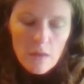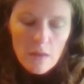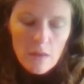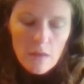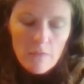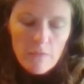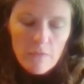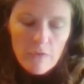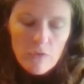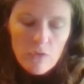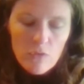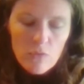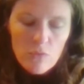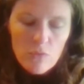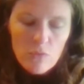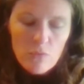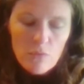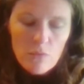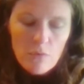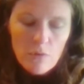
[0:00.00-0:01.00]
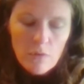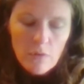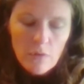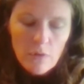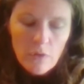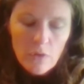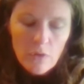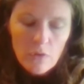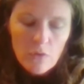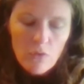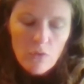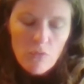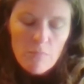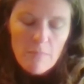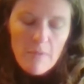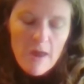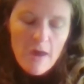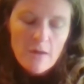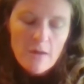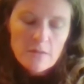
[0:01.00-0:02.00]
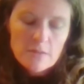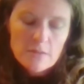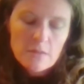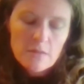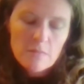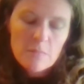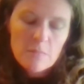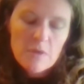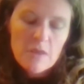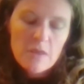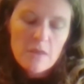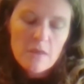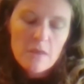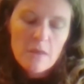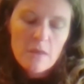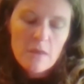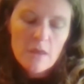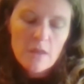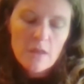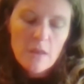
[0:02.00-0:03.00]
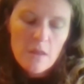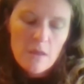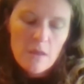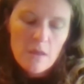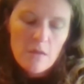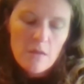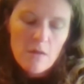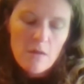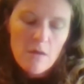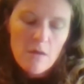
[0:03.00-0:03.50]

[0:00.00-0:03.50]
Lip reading: If you could go back to the beginning